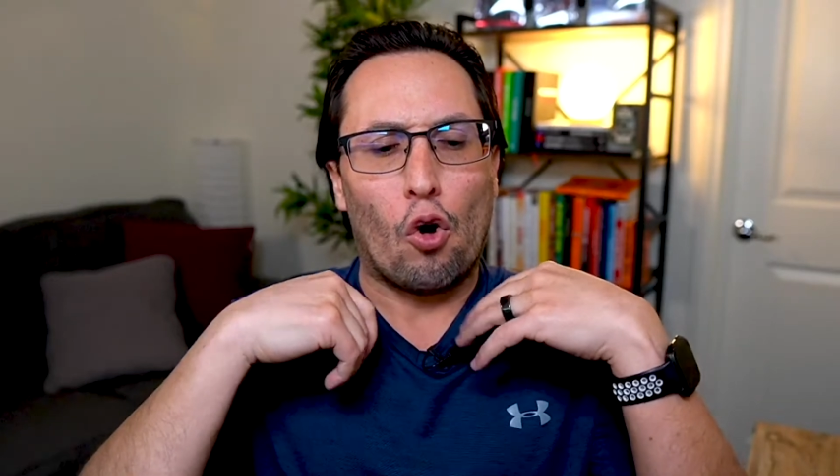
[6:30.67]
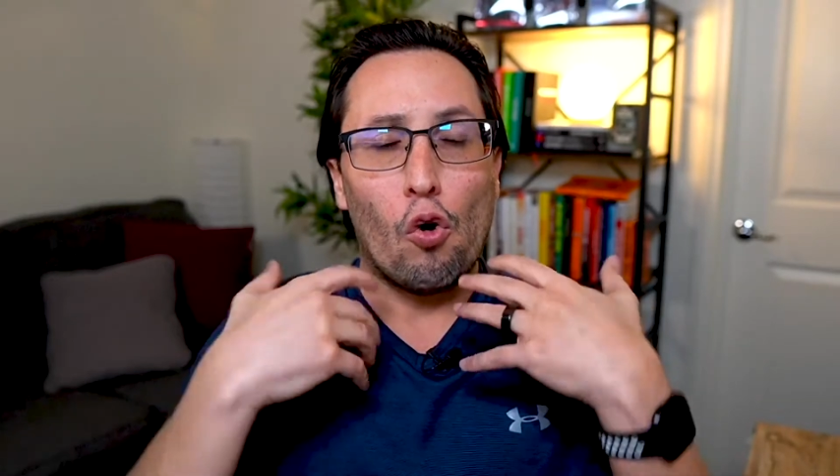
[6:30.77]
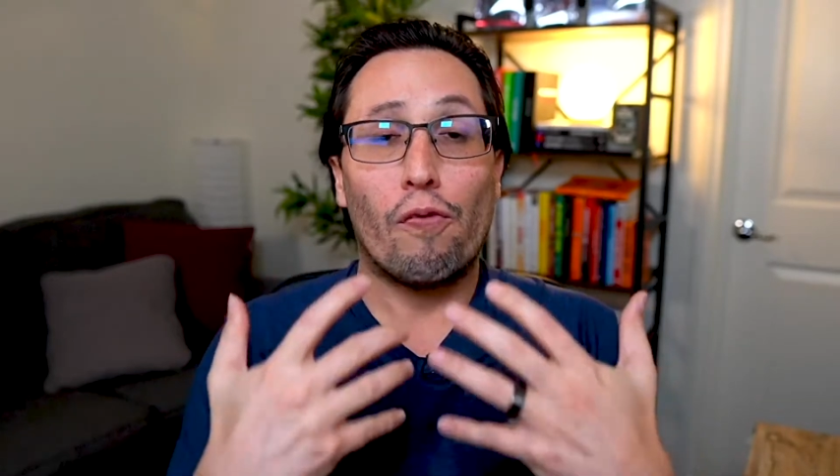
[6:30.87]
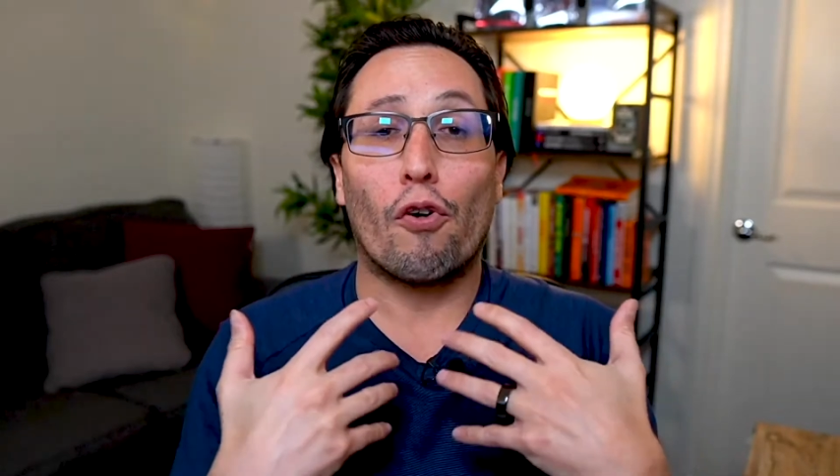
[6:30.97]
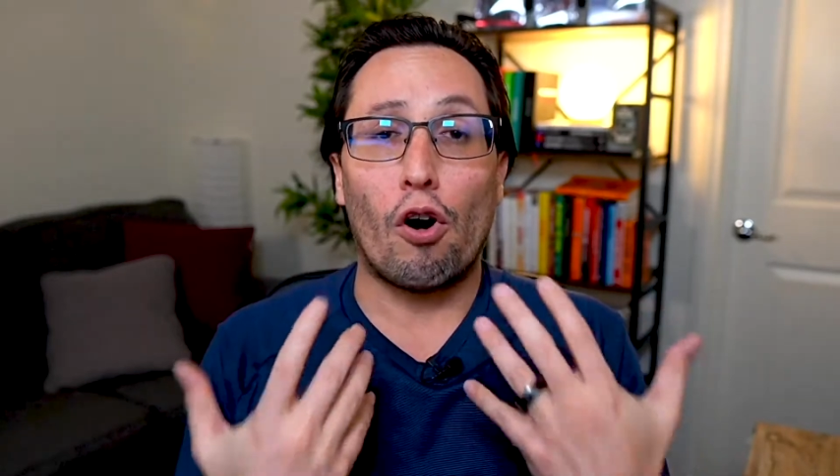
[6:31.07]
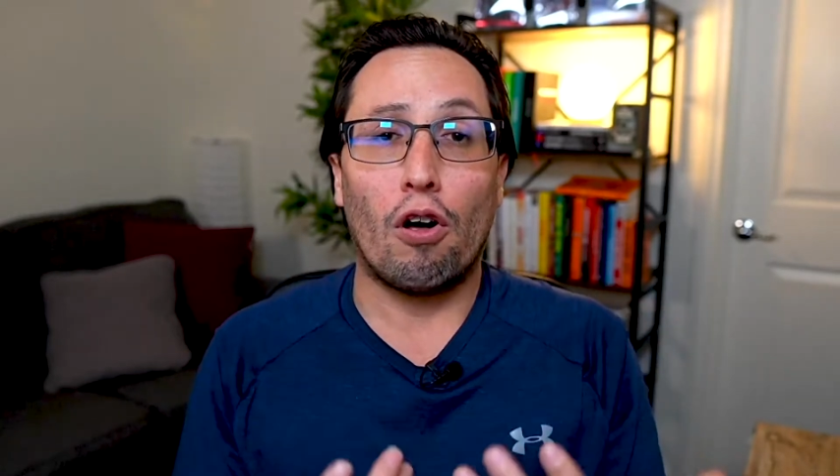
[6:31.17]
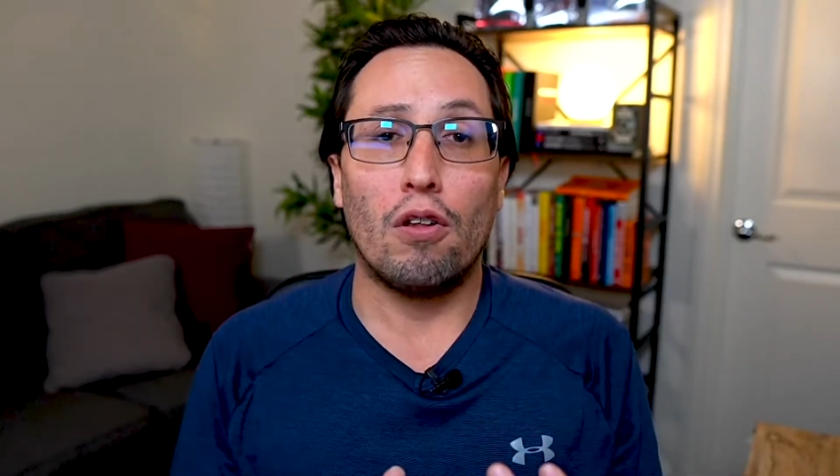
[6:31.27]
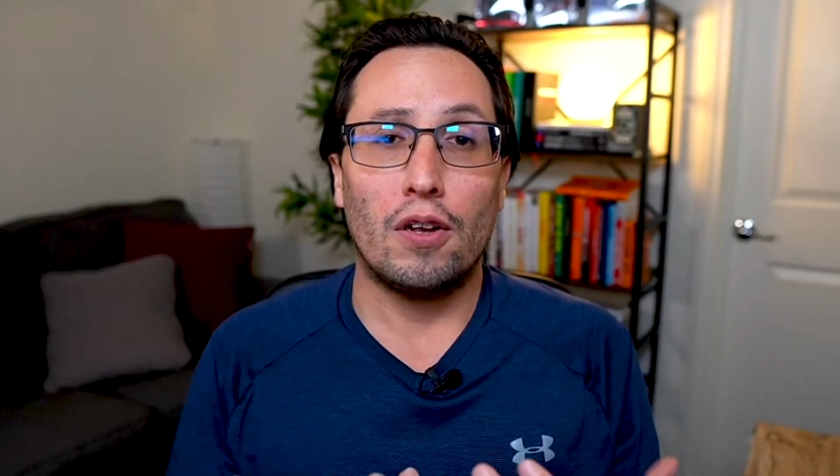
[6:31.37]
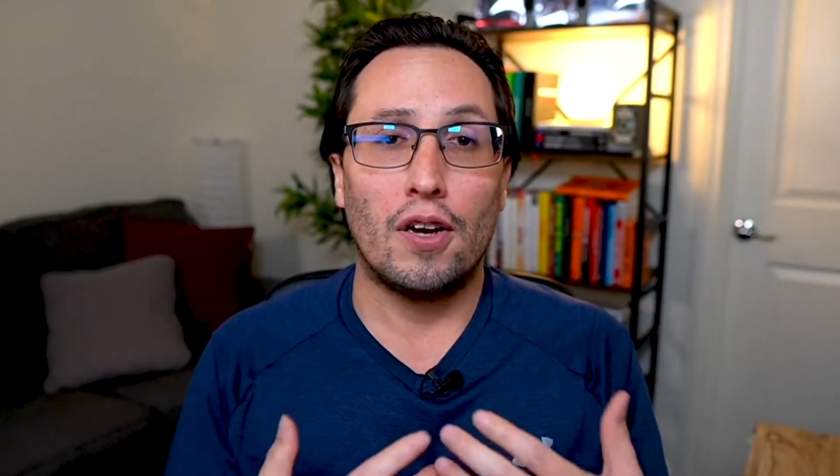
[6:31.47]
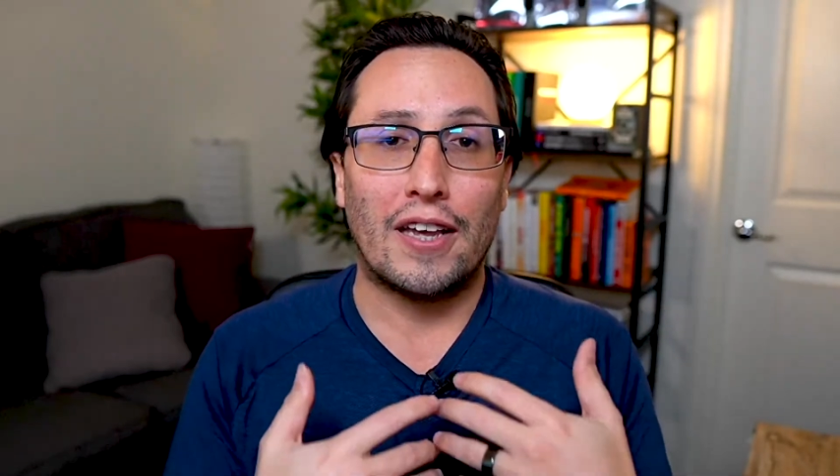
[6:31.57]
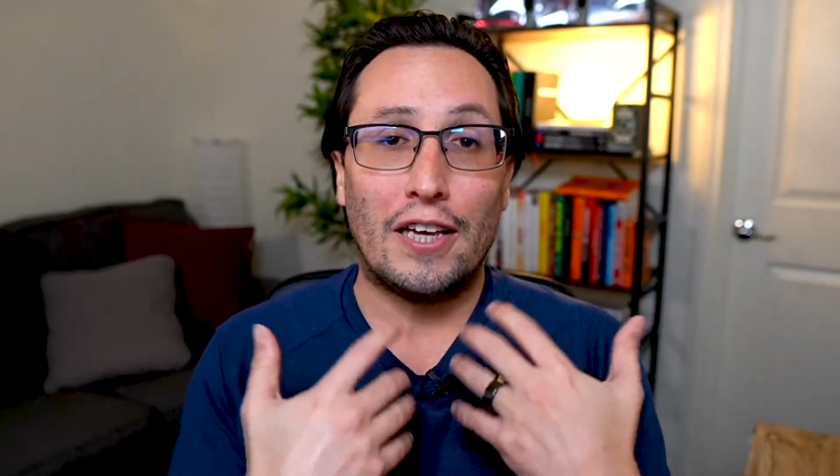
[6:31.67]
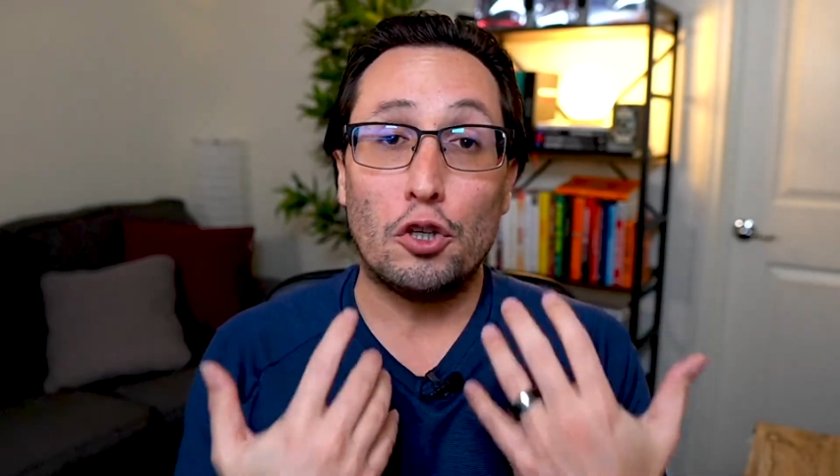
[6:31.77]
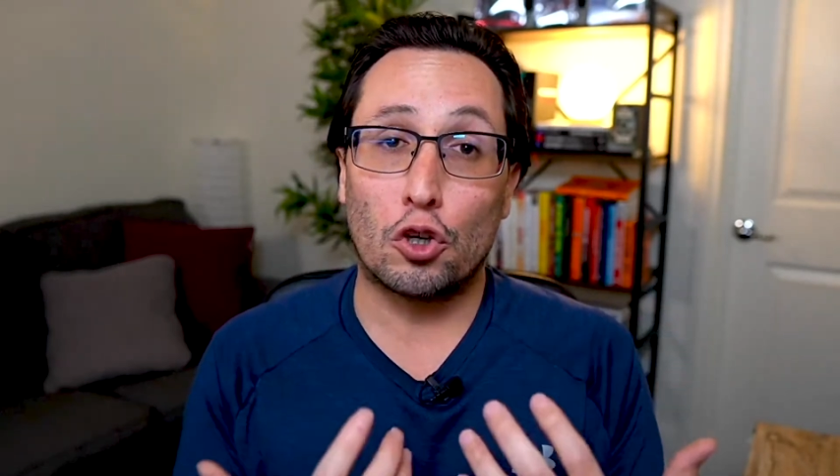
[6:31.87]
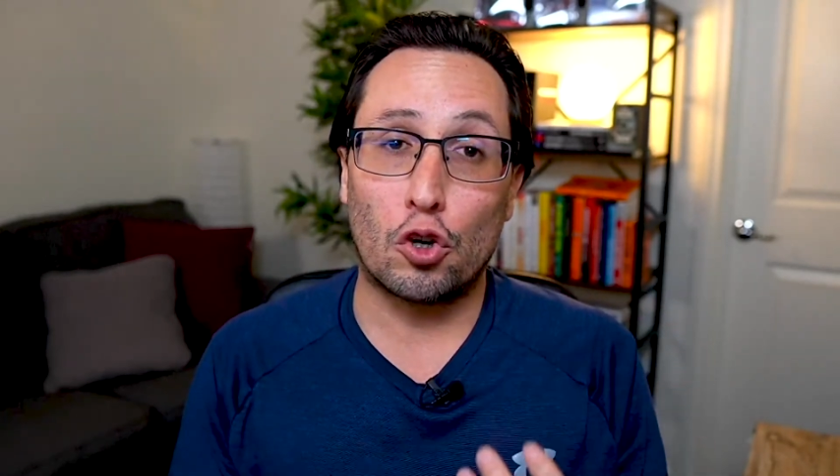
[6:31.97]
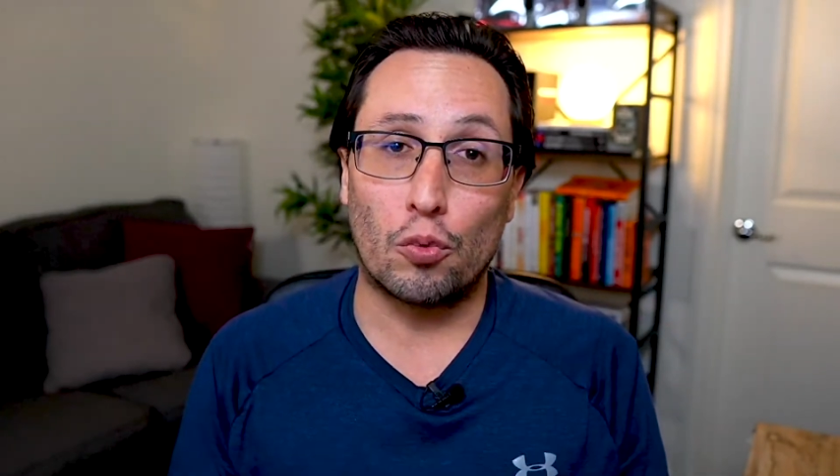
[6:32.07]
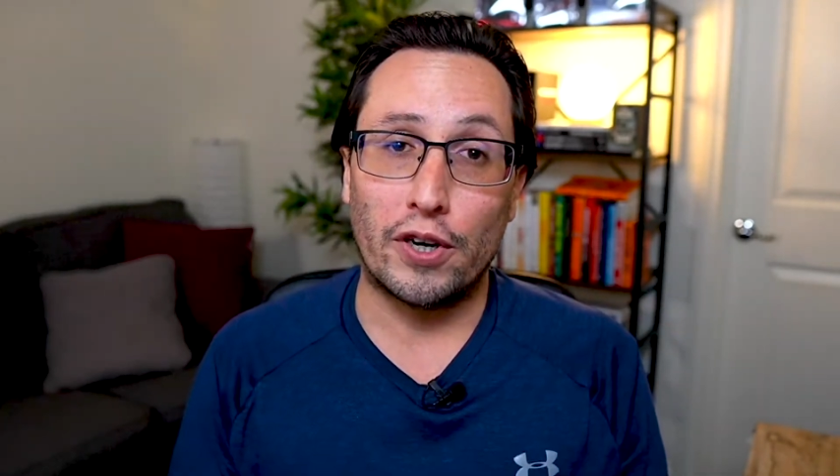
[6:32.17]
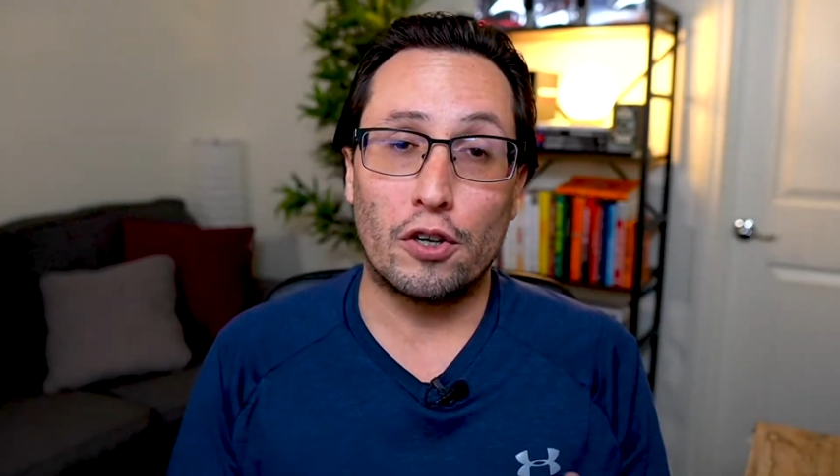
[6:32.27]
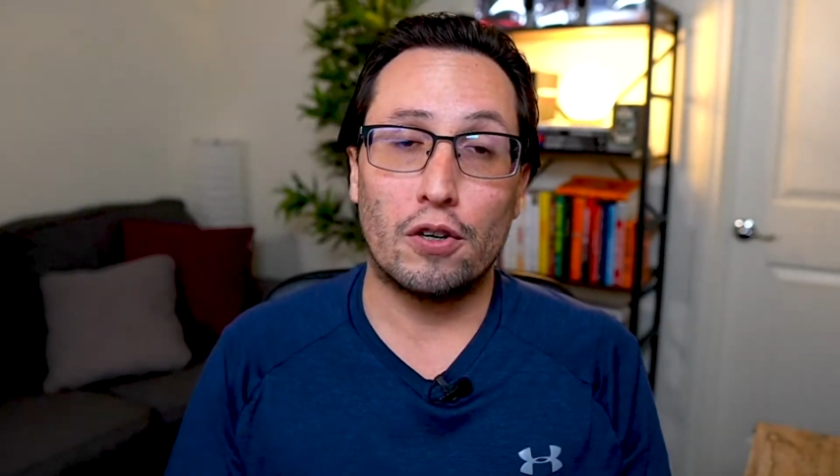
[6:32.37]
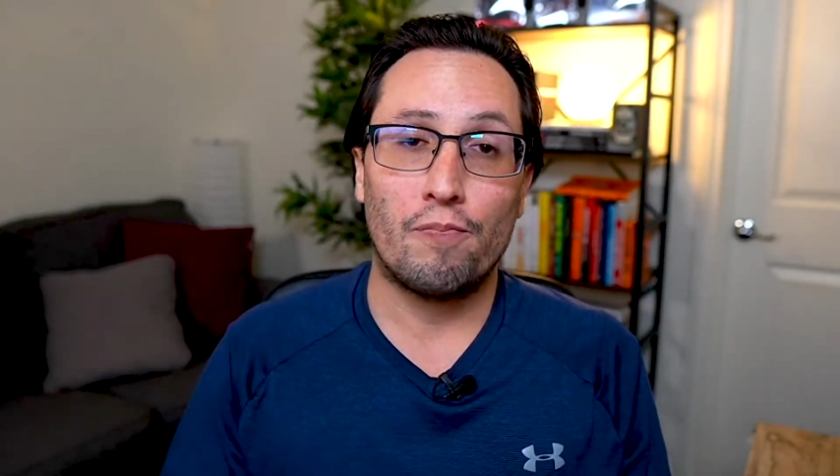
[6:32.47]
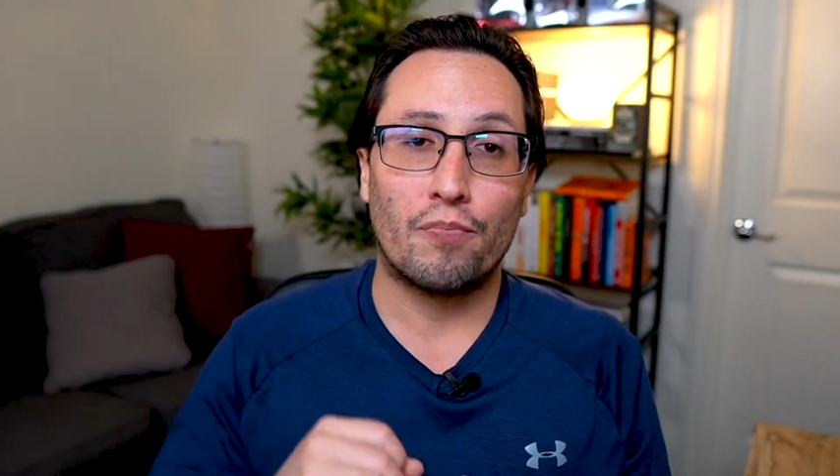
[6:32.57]
overall in your
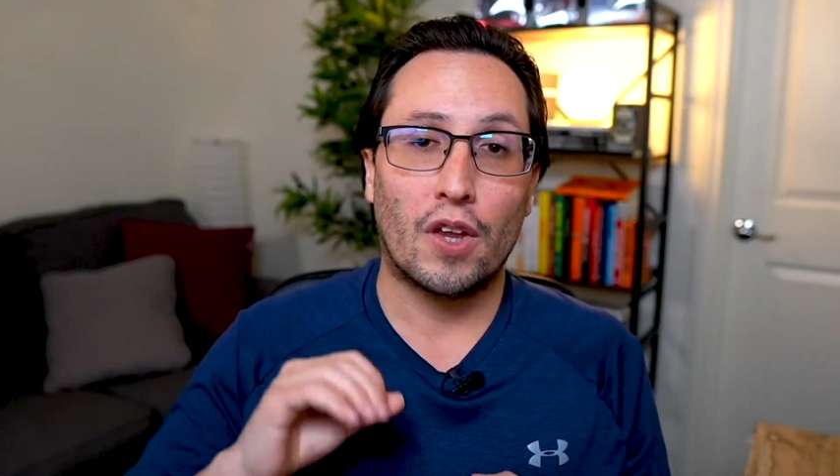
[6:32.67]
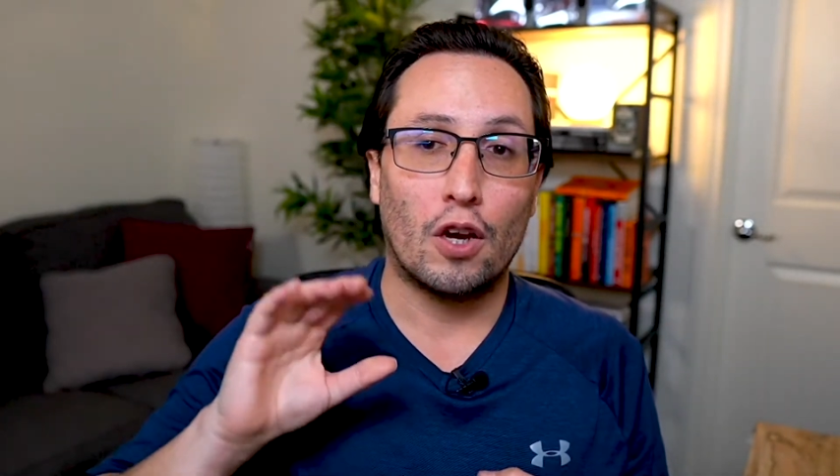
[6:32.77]
career